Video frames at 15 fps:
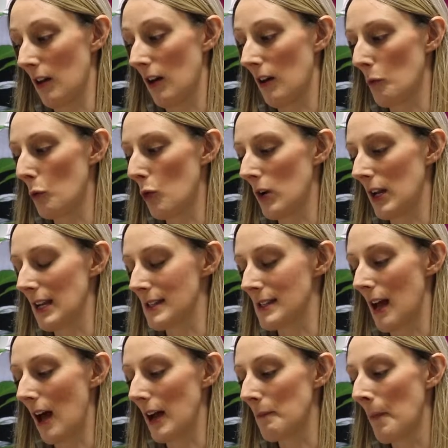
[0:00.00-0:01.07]
a warning
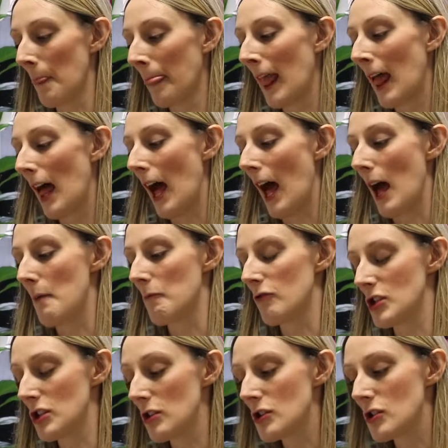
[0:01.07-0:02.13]
sign.
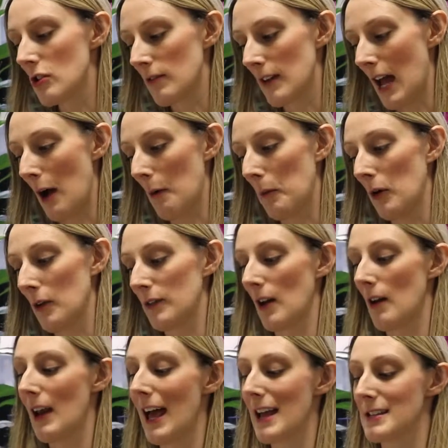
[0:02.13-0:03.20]
Reduced urine output,
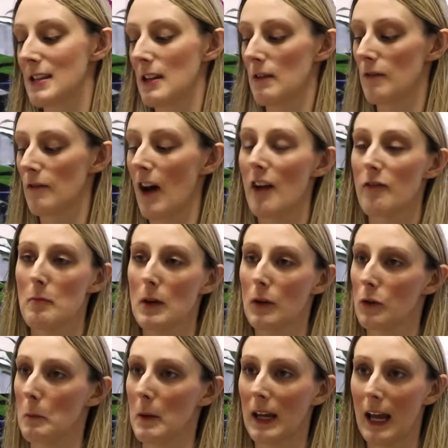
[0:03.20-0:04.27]
so less than 5
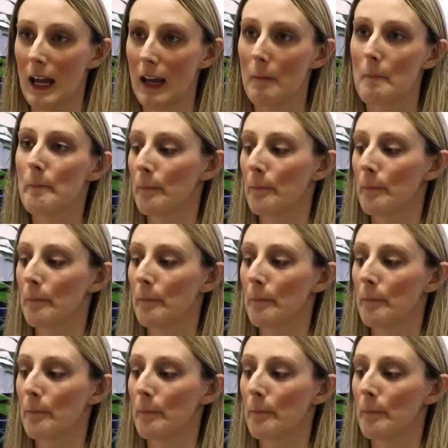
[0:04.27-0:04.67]
mL per kg